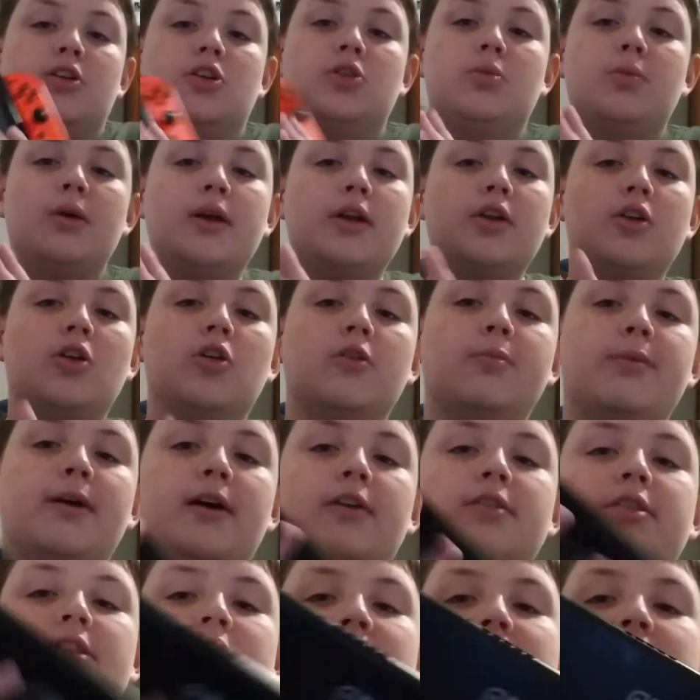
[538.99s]
you might know
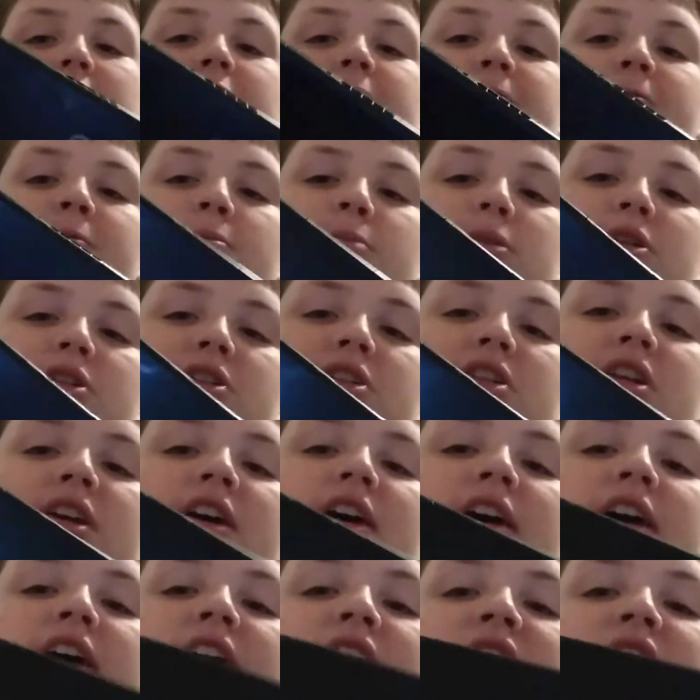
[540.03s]
about the infamous